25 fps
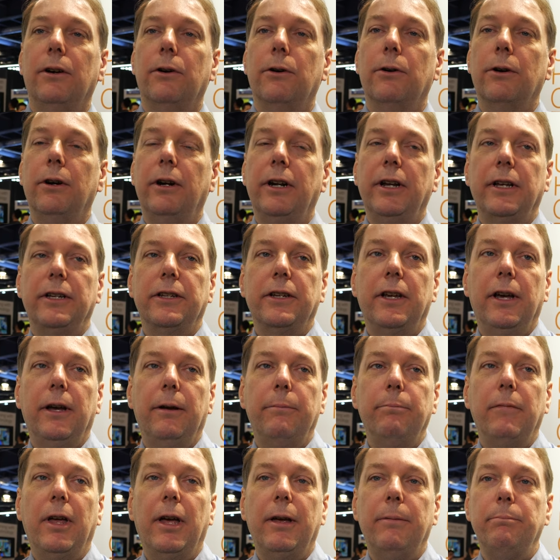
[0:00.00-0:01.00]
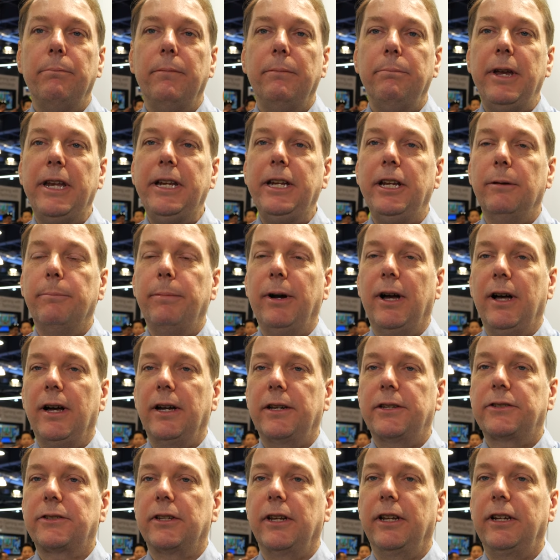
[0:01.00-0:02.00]
or a media
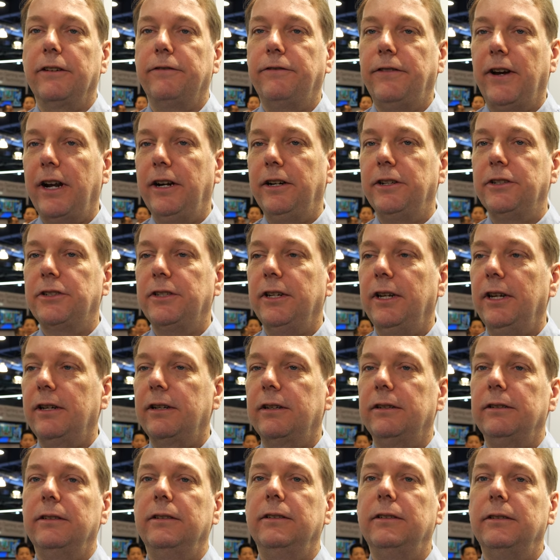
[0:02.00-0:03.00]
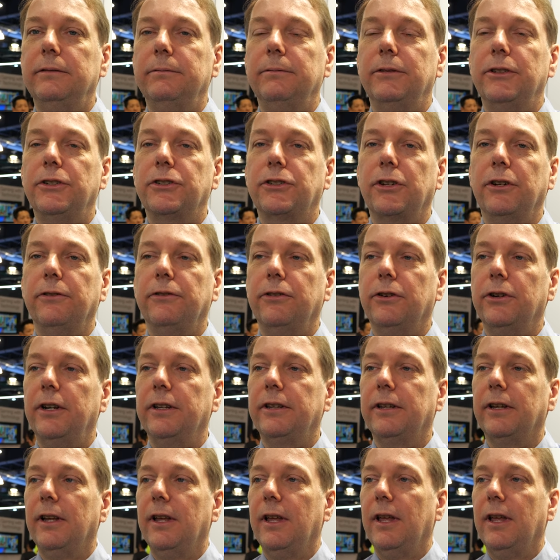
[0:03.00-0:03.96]
box, like a Fire Stick, or so forth.